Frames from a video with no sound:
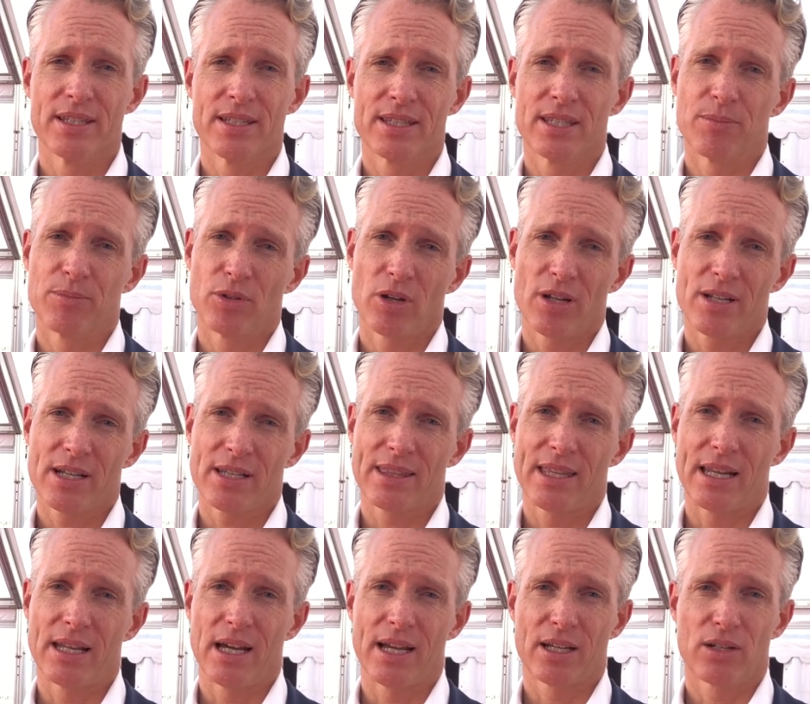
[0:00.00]
It's a product
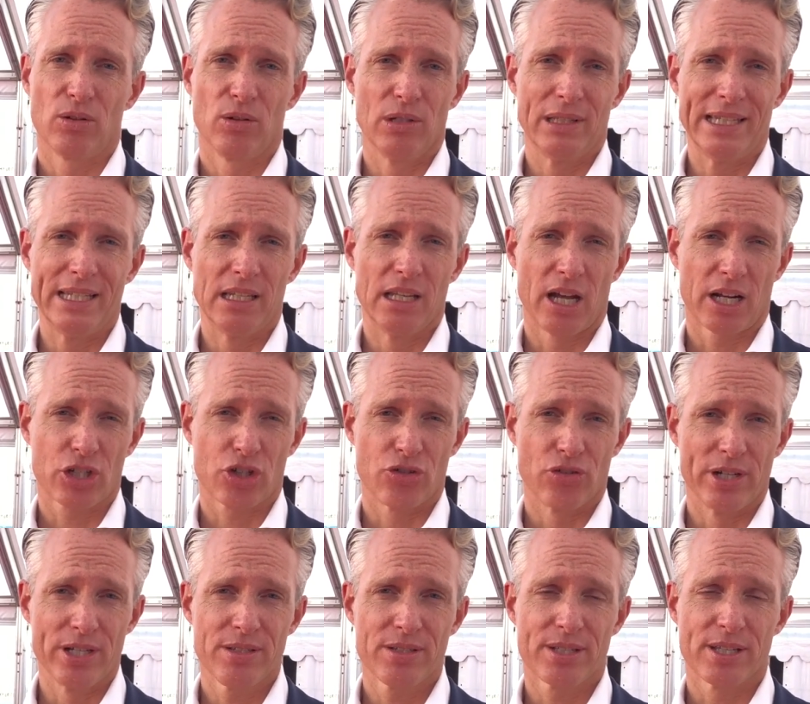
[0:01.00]
that I call lean
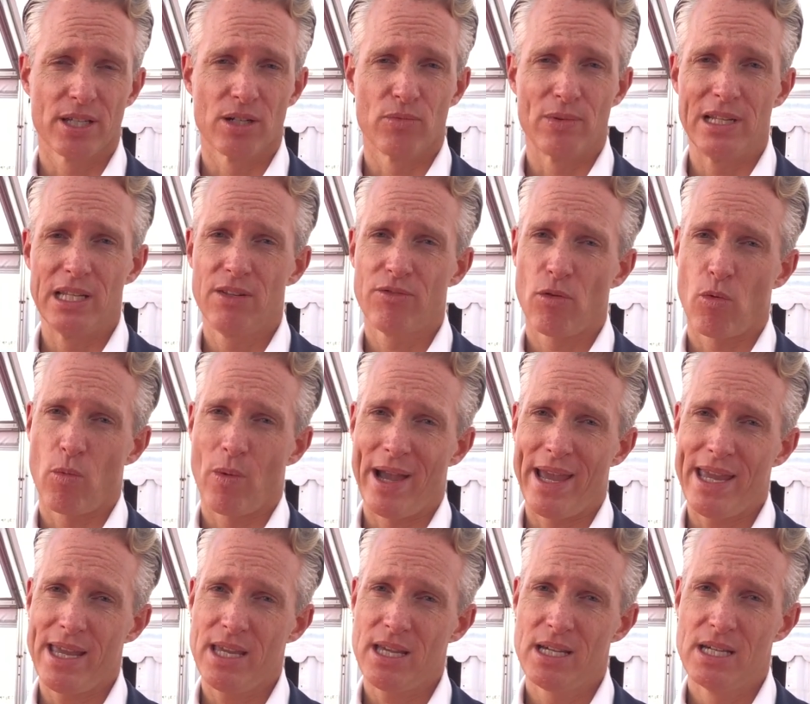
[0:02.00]
luxury. So we leave
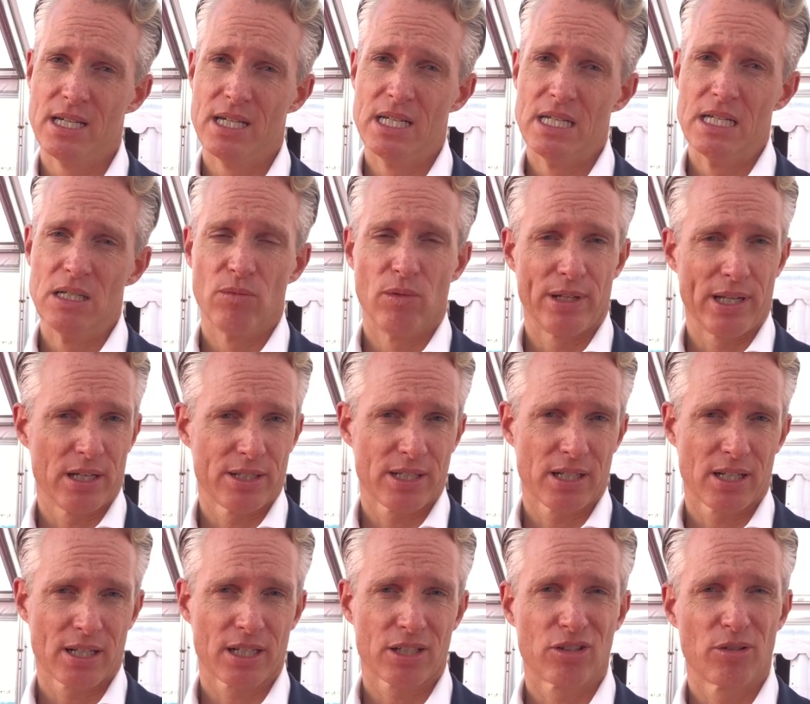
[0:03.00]
away what our
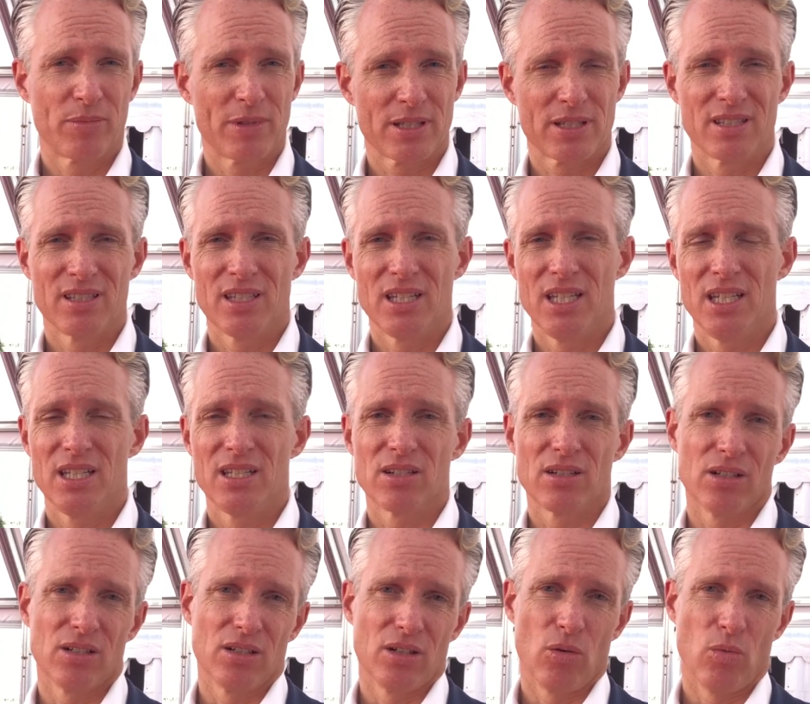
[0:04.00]
target group doesn't need
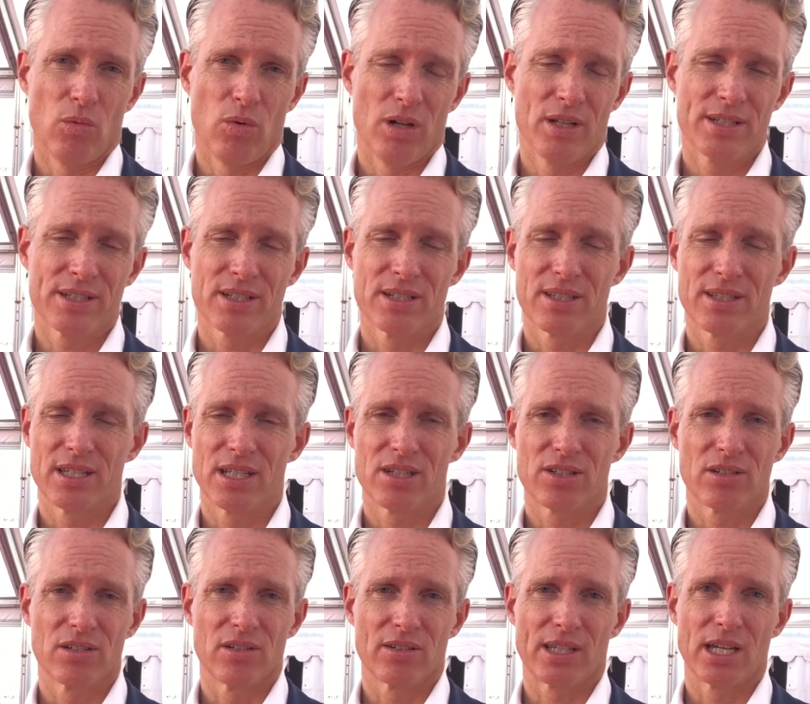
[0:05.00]
or want in a
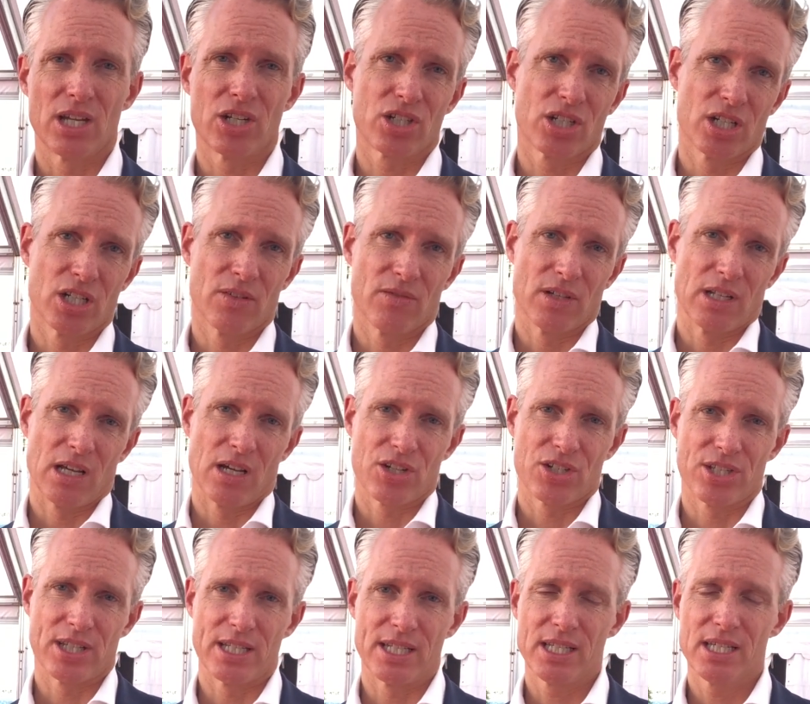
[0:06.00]
central location of a
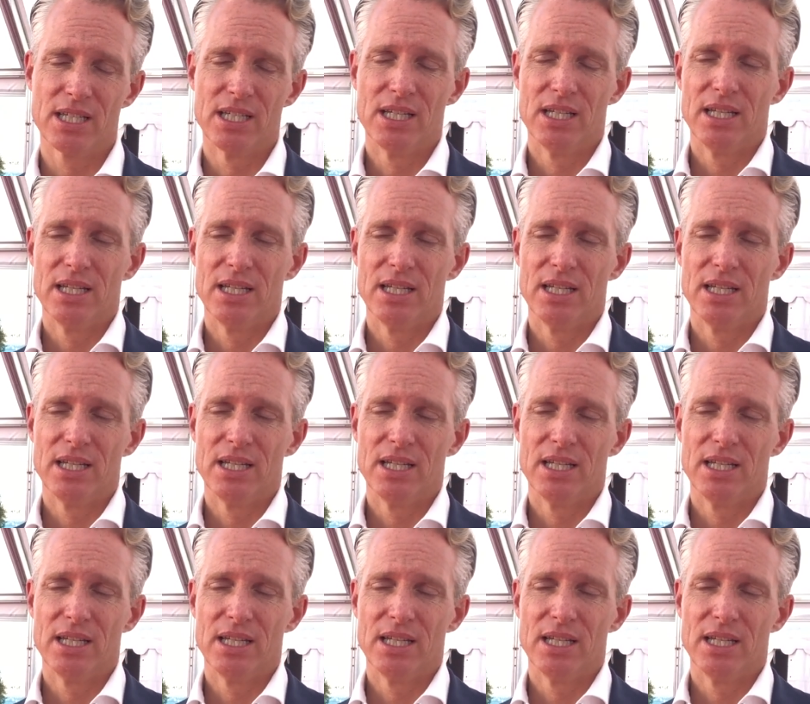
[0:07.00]
large city.